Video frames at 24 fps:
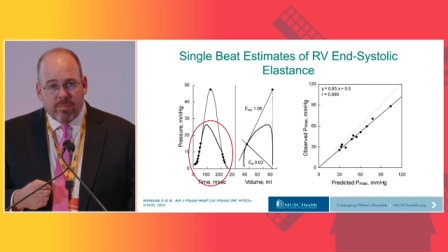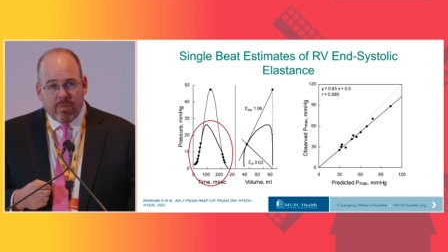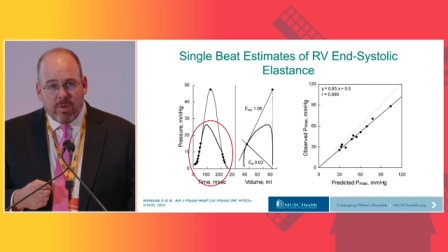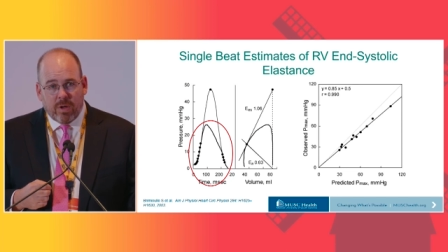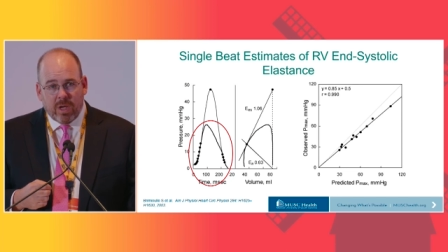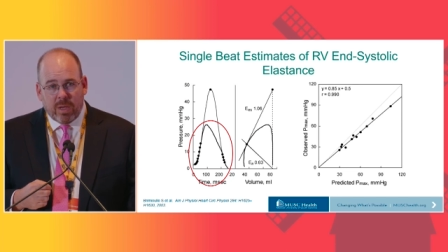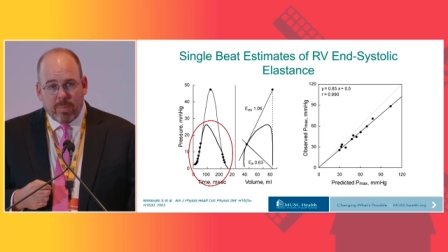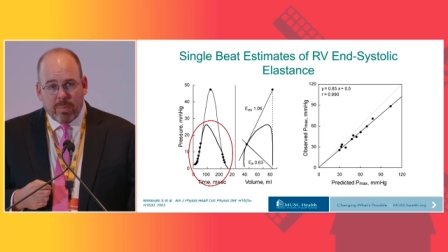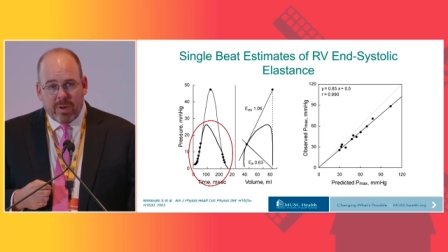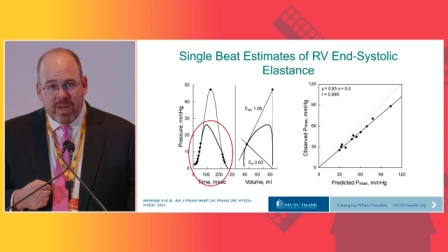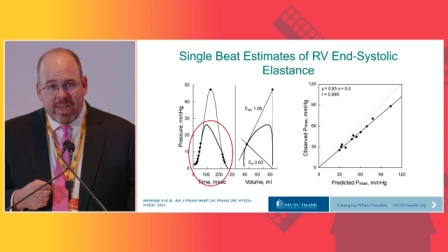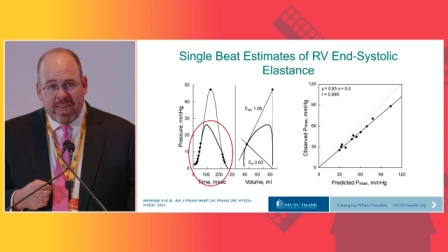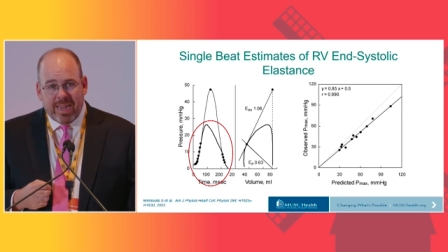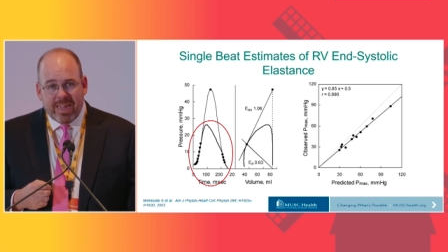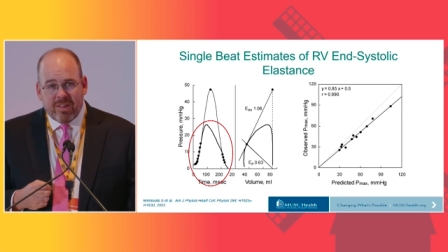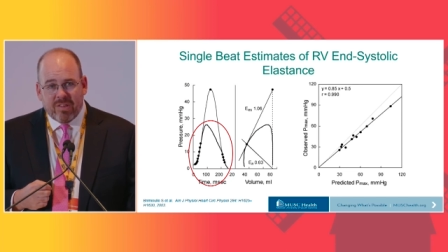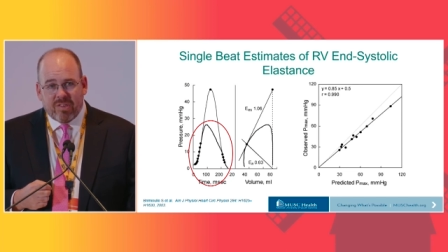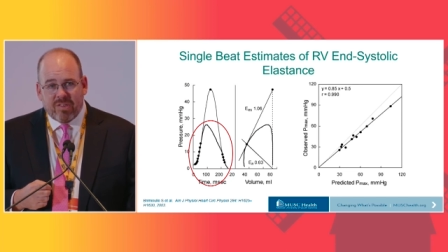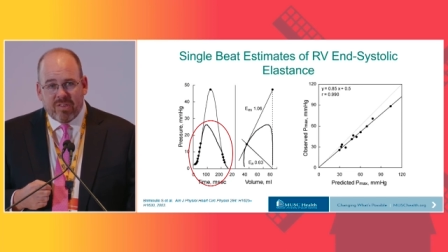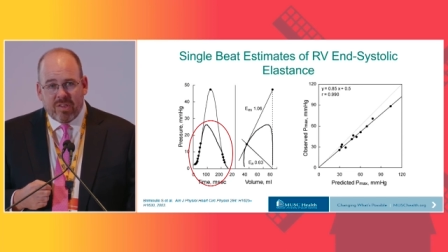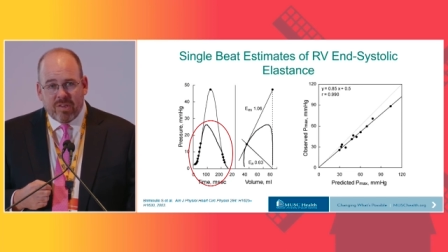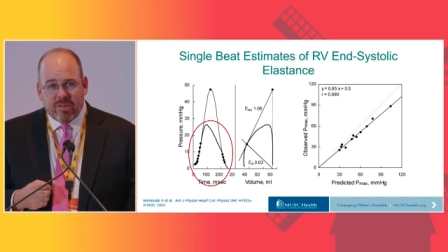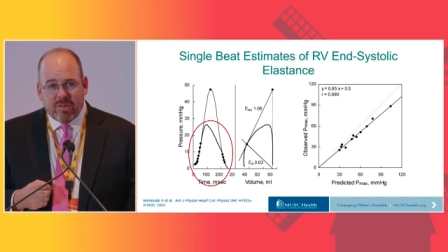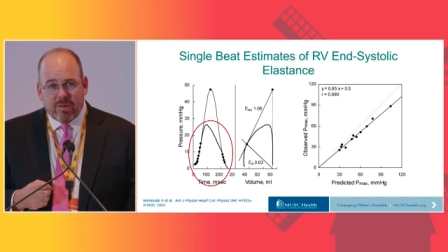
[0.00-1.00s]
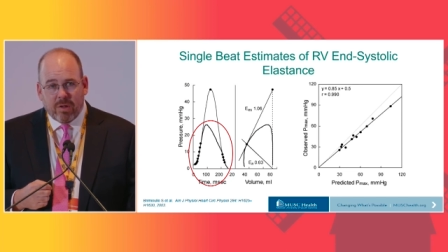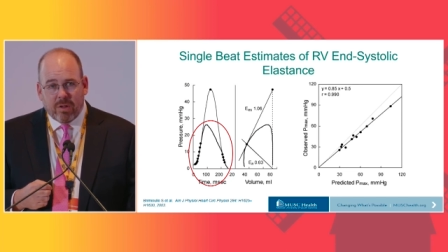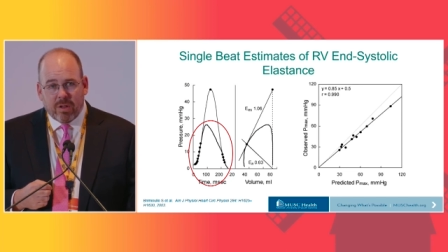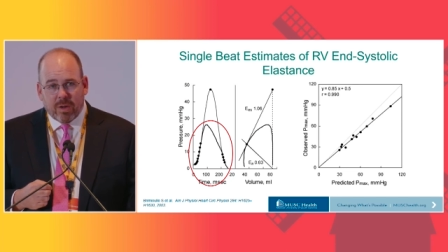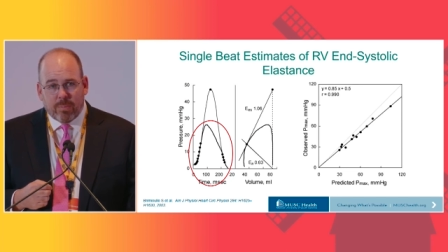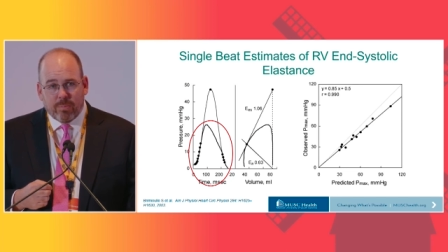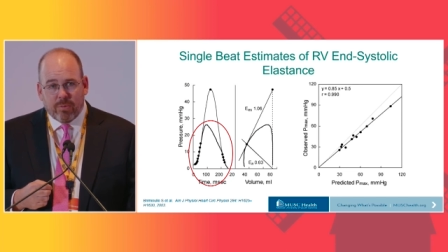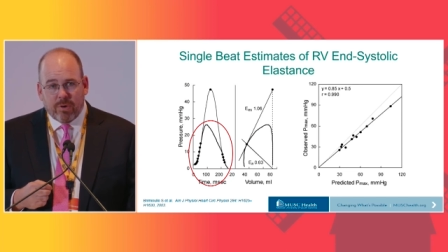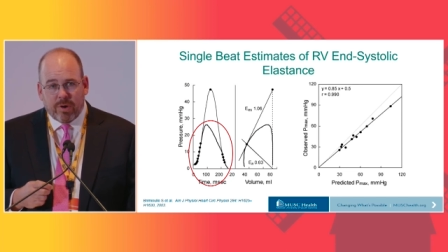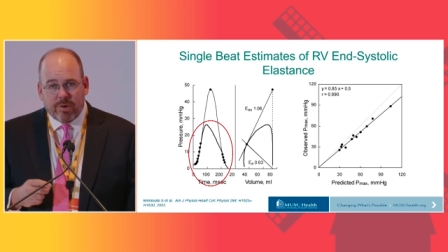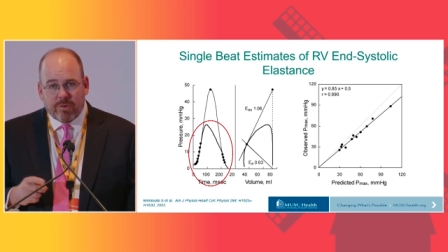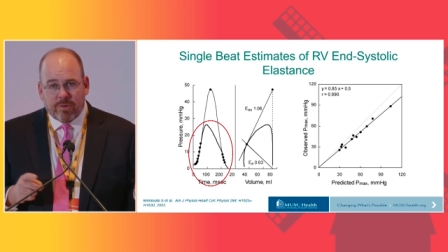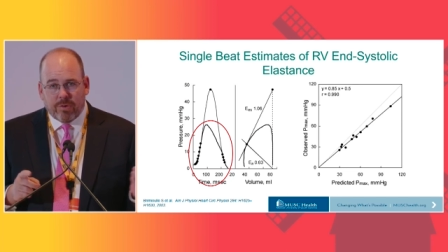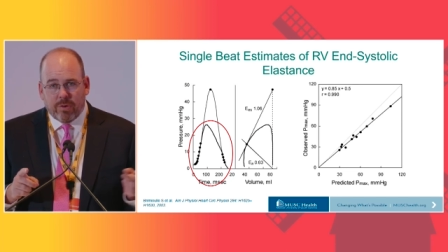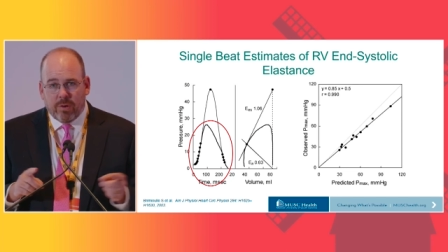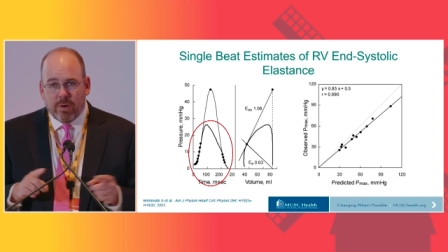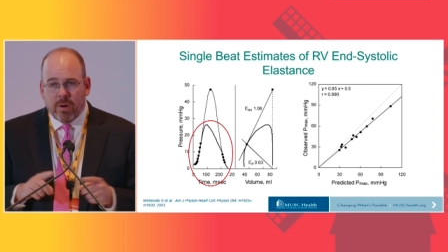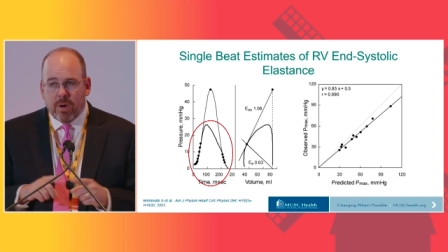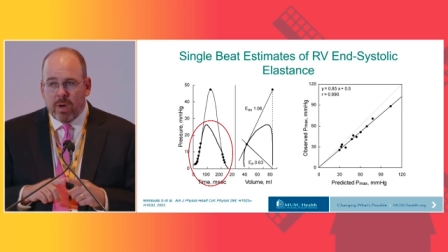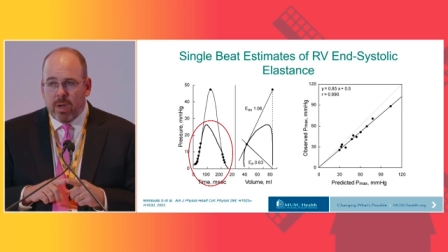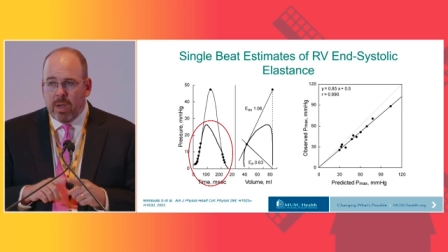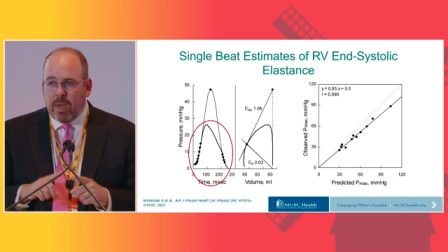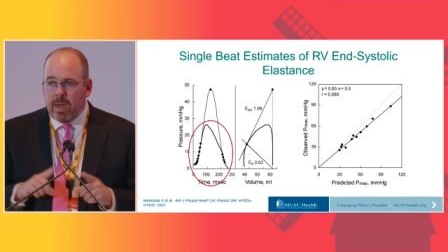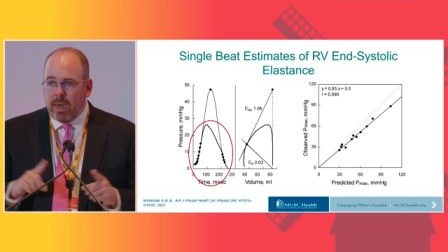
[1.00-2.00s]
volume and end systolic
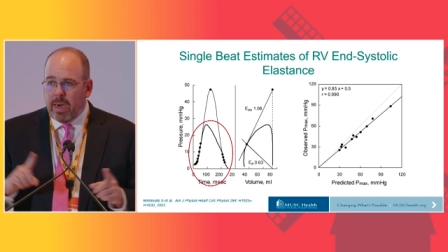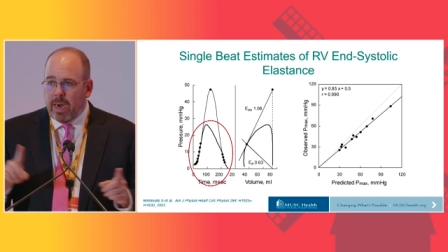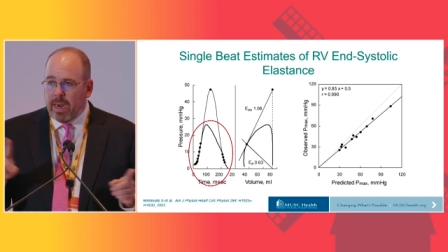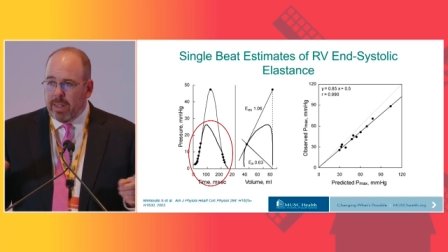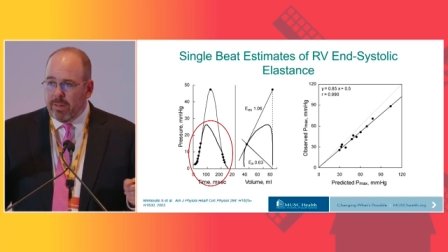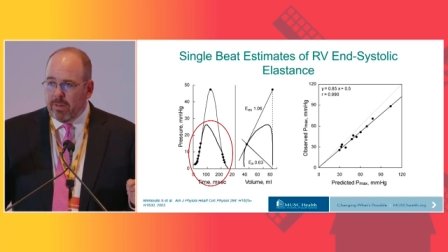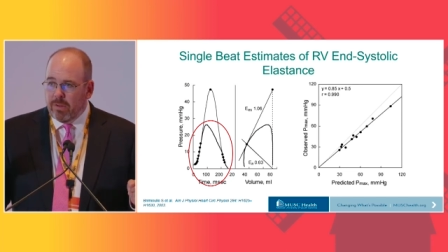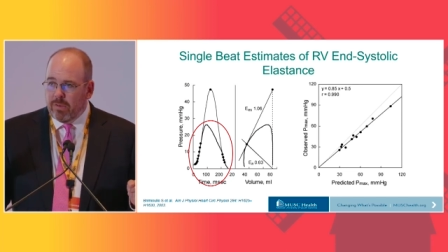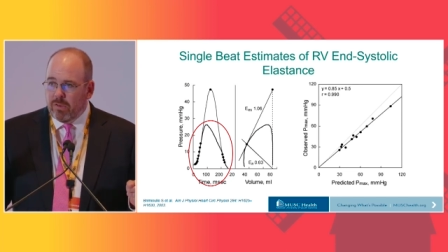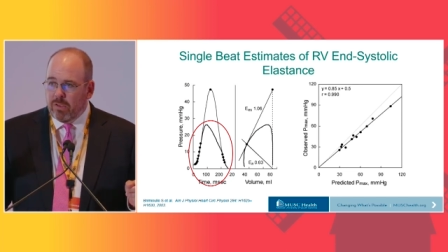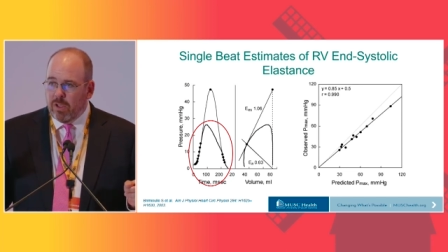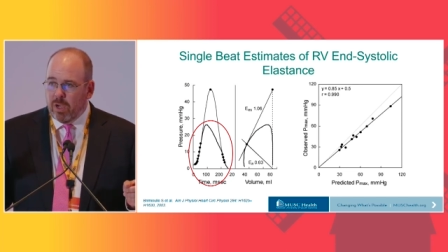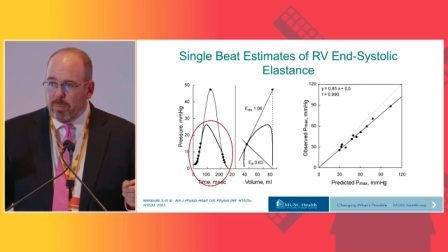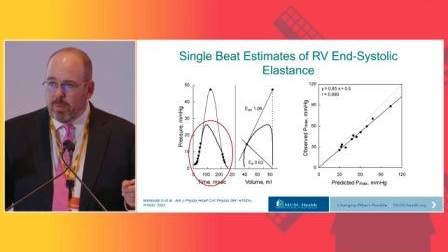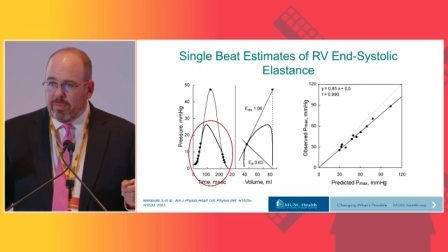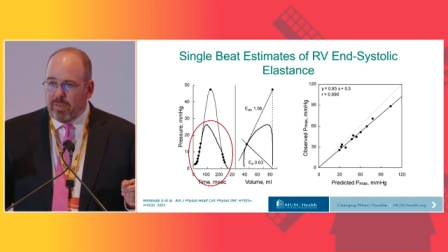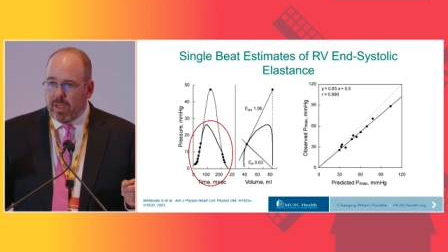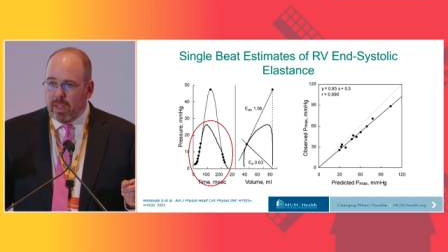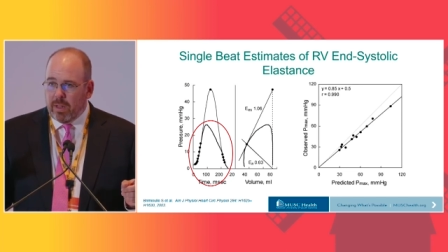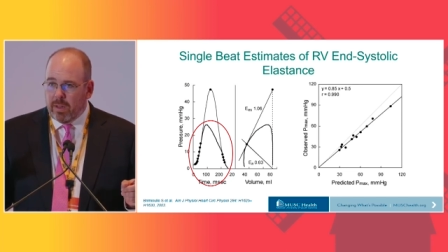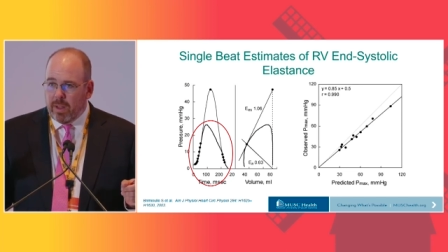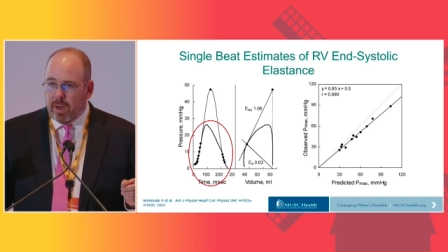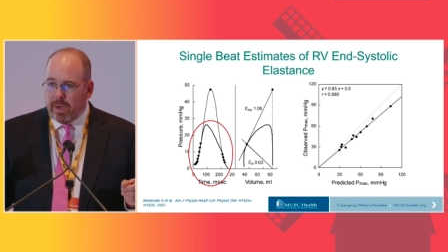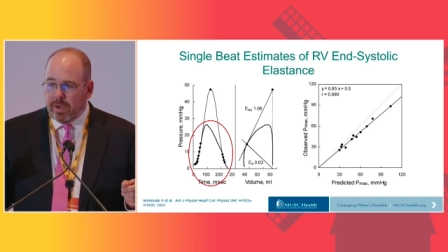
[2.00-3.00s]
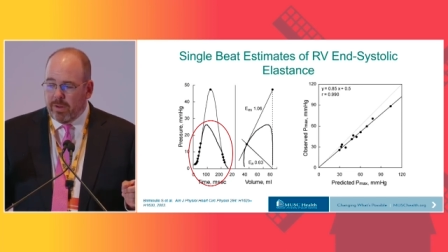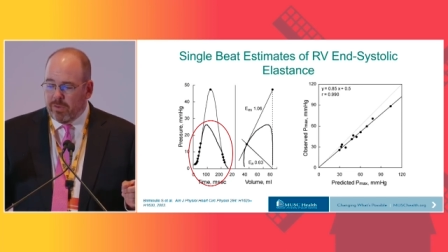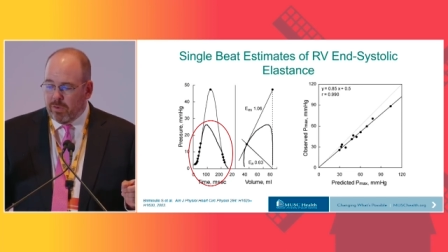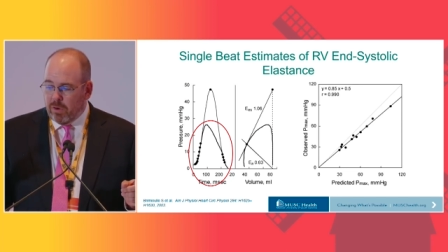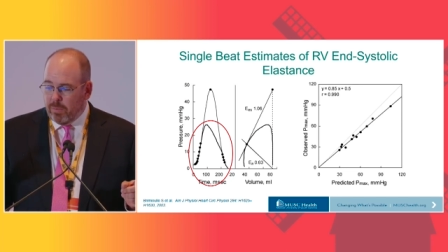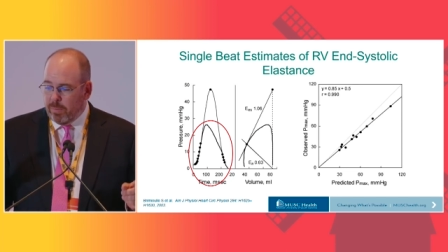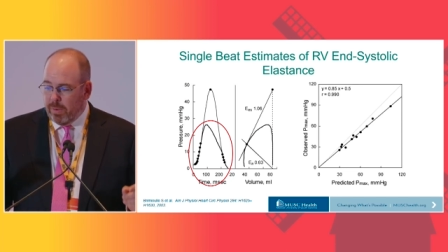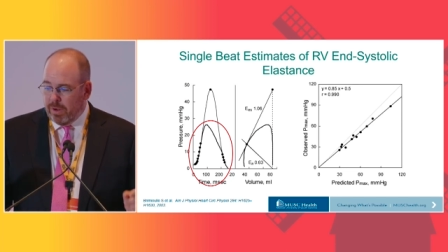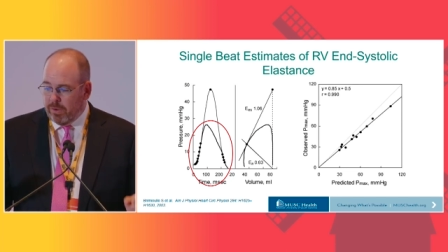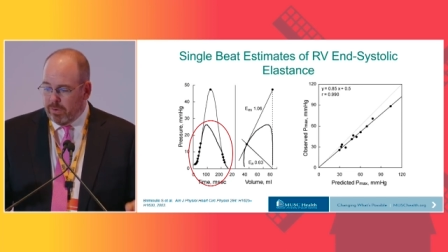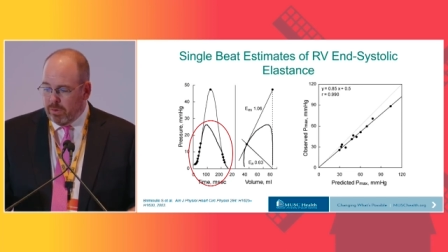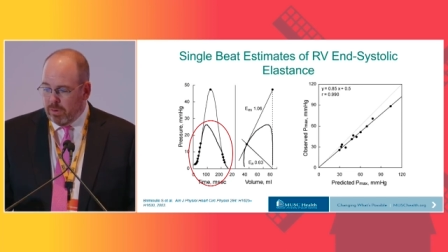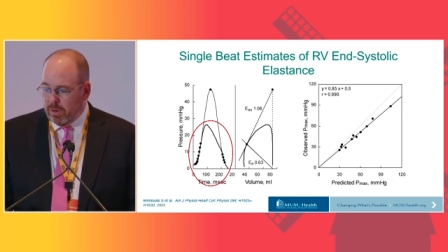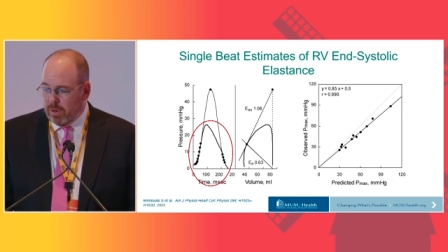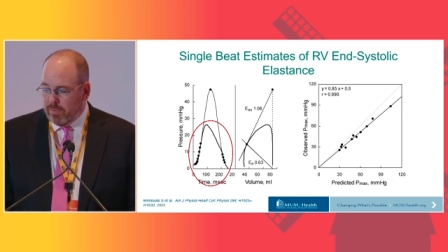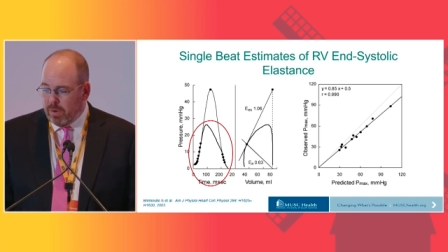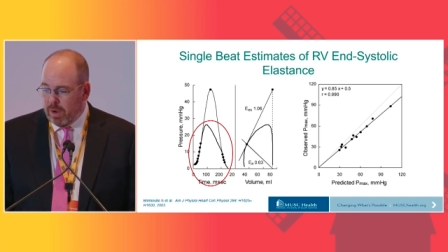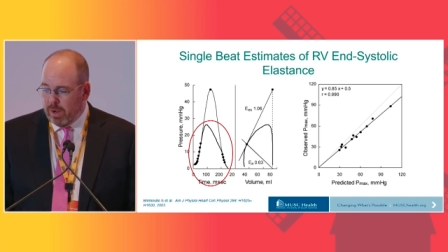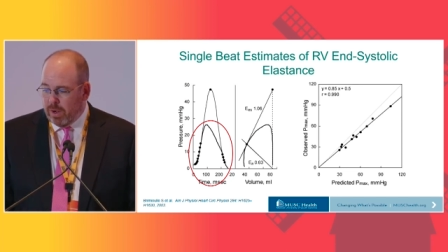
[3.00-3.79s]
pressure, and the slope of that line is our measure of